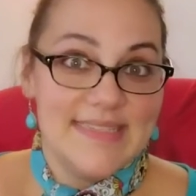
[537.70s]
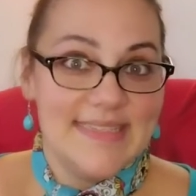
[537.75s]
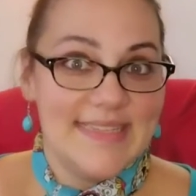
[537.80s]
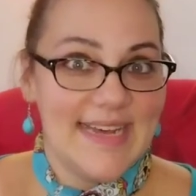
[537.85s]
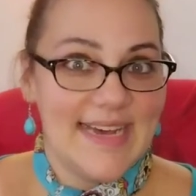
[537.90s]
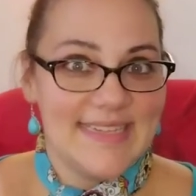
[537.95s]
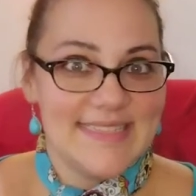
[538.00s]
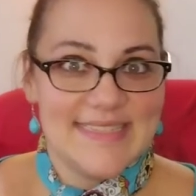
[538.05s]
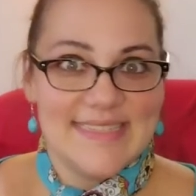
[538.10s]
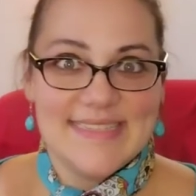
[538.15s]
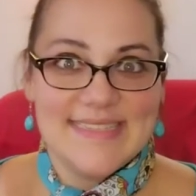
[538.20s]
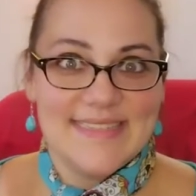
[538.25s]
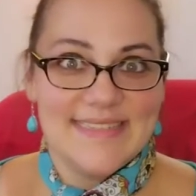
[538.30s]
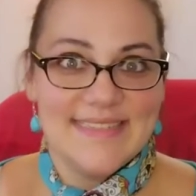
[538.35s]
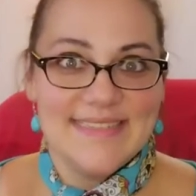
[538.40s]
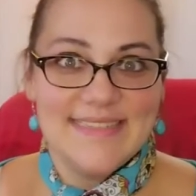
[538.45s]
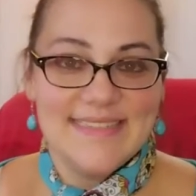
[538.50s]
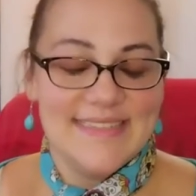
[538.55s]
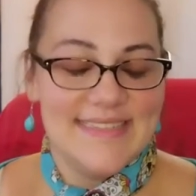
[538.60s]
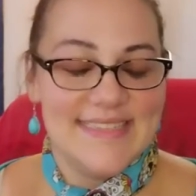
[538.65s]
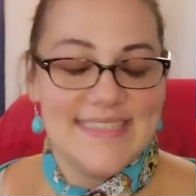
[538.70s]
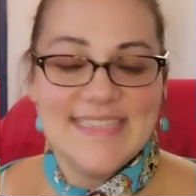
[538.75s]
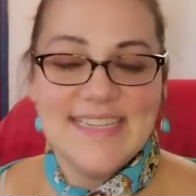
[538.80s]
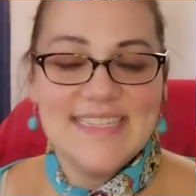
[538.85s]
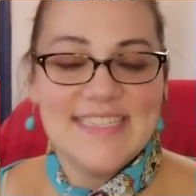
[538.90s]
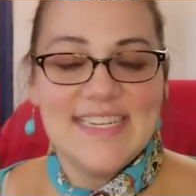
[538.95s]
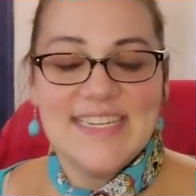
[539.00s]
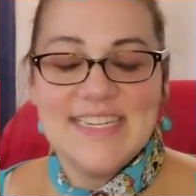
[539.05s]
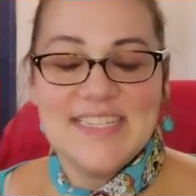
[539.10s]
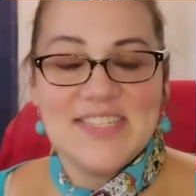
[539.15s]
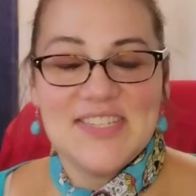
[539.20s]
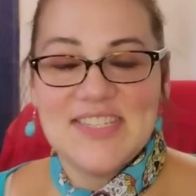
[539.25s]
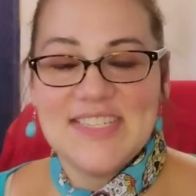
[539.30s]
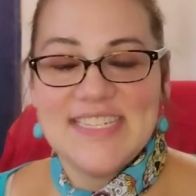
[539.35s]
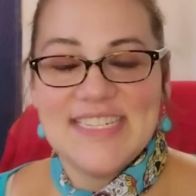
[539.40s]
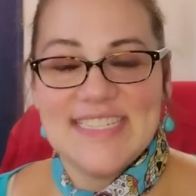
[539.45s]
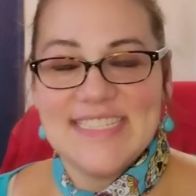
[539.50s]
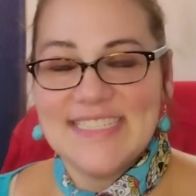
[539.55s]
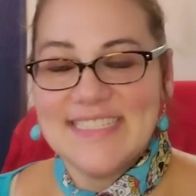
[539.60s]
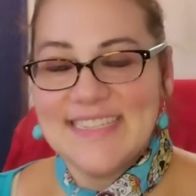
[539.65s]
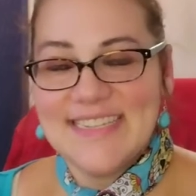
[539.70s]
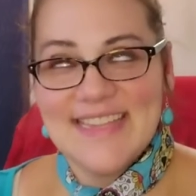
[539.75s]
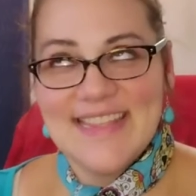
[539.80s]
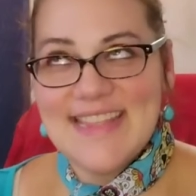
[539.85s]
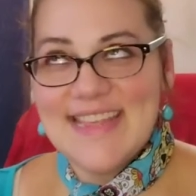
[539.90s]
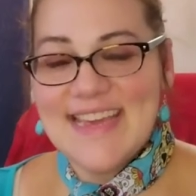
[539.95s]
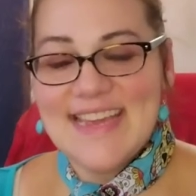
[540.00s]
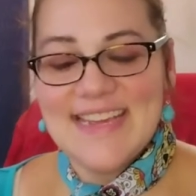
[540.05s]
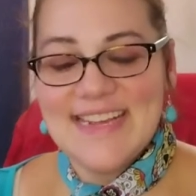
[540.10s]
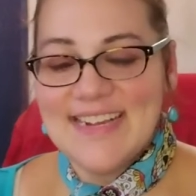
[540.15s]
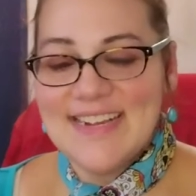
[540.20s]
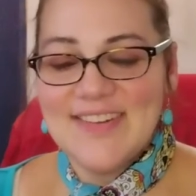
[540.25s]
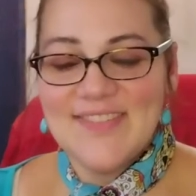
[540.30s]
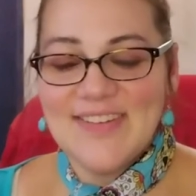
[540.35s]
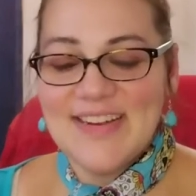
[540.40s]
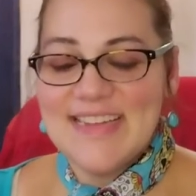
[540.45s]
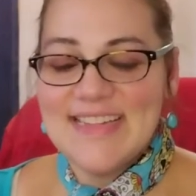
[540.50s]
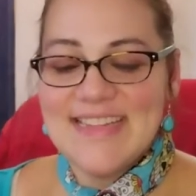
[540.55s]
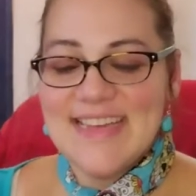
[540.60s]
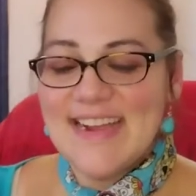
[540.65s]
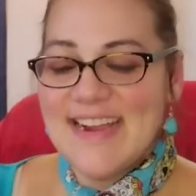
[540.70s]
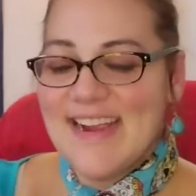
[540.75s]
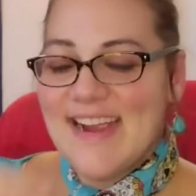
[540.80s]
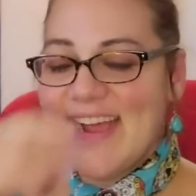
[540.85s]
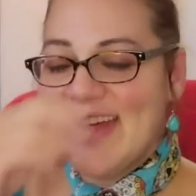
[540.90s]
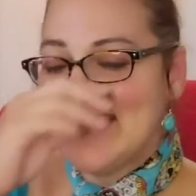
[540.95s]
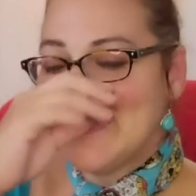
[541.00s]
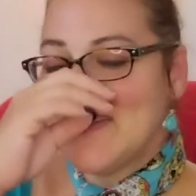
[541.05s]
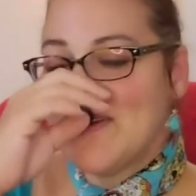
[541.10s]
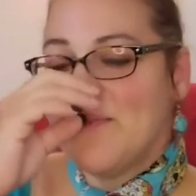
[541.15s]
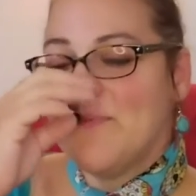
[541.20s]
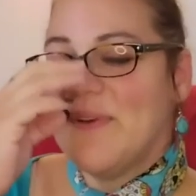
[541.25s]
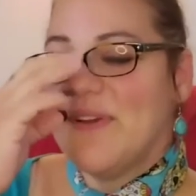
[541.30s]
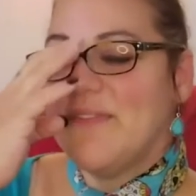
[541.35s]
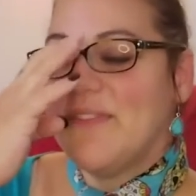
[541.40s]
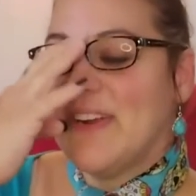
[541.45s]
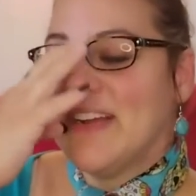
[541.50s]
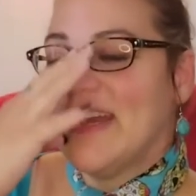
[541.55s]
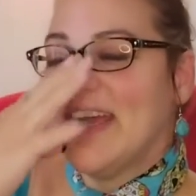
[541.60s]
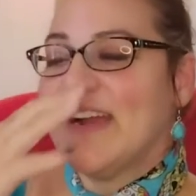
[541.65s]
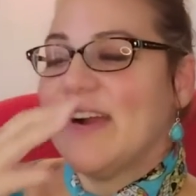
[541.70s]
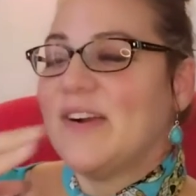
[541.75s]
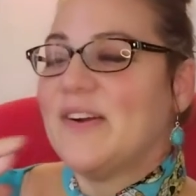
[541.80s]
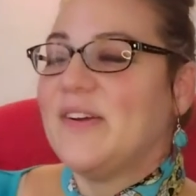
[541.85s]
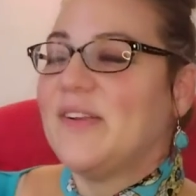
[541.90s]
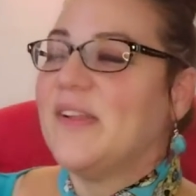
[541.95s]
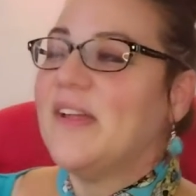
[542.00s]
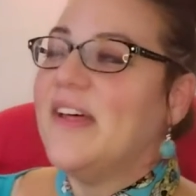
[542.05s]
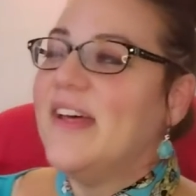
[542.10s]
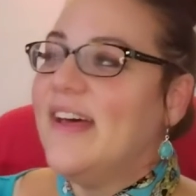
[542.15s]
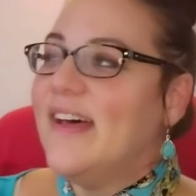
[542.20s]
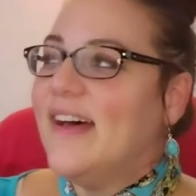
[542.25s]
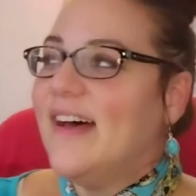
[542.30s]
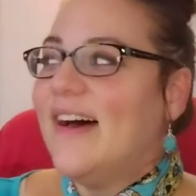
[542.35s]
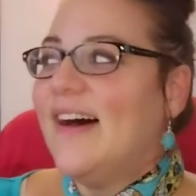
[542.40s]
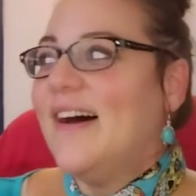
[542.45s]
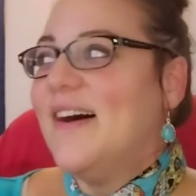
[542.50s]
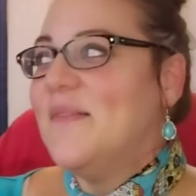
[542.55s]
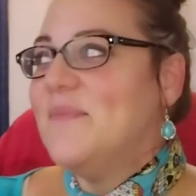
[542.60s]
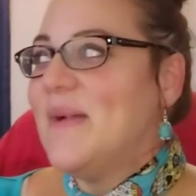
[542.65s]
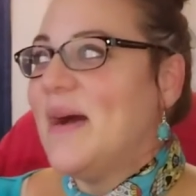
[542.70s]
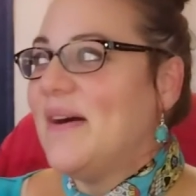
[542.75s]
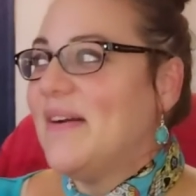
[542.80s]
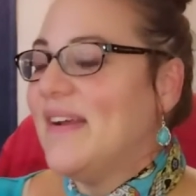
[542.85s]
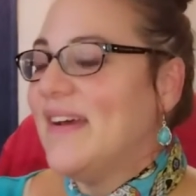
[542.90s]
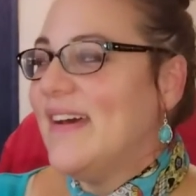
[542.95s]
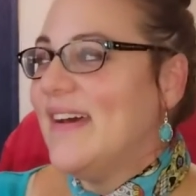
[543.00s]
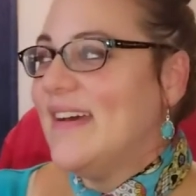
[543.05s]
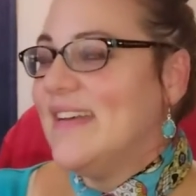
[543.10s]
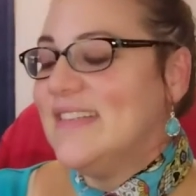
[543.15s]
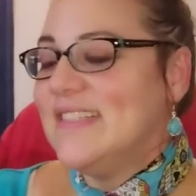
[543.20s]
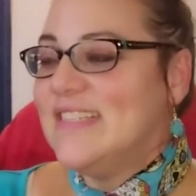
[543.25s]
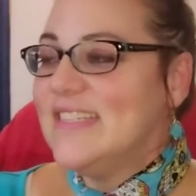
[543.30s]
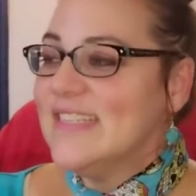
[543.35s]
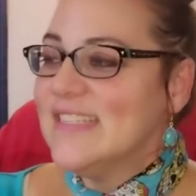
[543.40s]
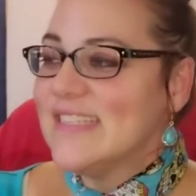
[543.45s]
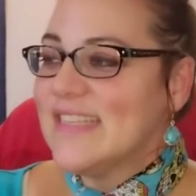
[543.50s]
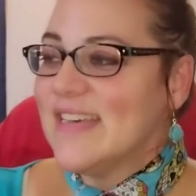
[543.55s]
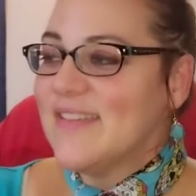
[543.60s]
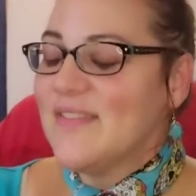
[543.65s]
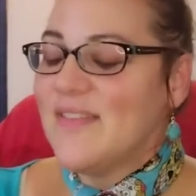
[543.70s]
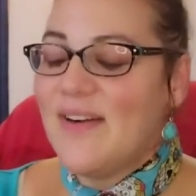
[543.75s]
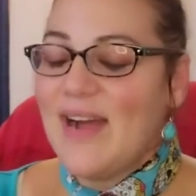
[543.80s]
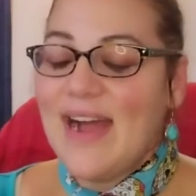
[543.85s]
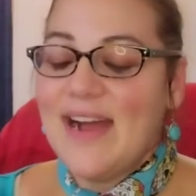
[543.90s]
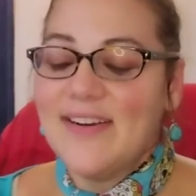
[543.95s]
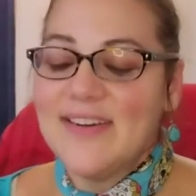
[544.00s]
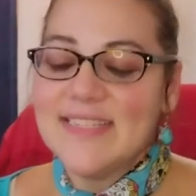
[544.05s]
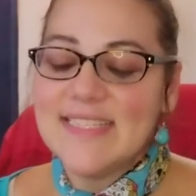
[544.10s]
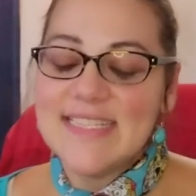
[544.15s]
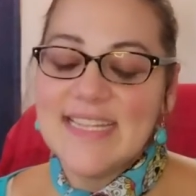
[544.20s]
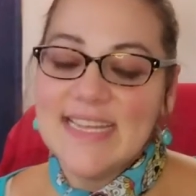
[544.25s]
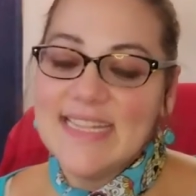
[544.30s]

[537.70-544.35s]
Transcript: That's such an interesting thing right there. I told my friend Carol about it, and she's like, wow, it's